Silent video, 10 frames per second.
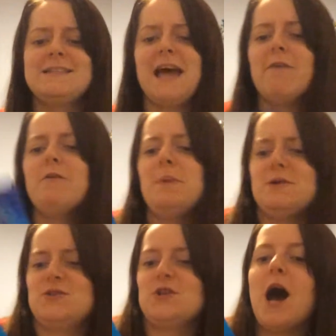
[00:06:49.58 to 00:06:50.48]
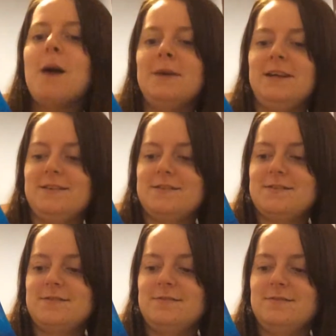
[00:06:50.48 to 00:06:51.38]
It's Haribo Star
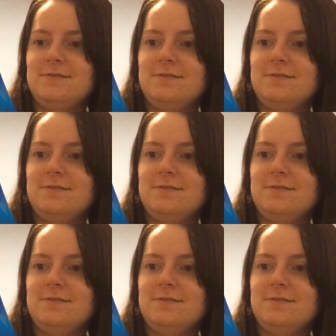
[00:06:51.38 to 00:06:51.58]
Mix.